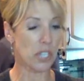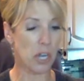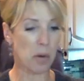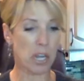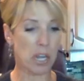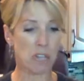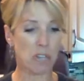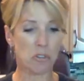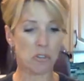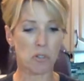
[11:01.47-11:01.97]
no
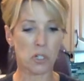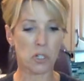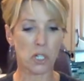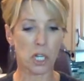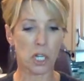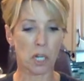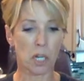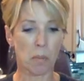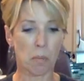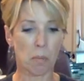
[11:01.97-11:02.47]

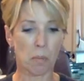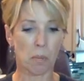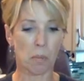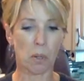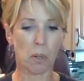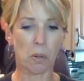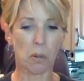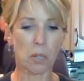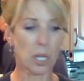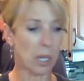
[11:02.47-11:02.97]
extraction.
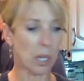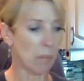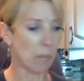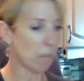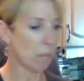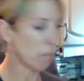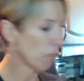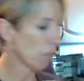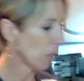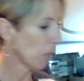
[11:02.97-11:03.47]
Okay.
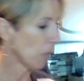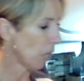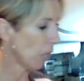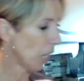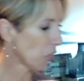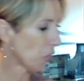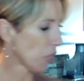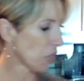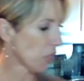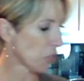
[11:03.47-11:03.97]
I
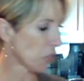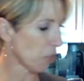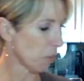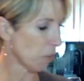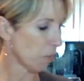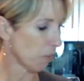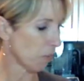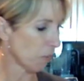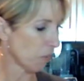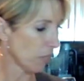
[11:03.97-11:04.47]
trust you.
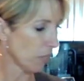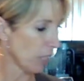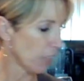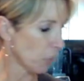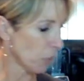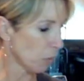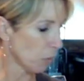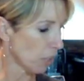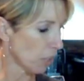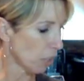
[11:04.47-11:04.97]
There's one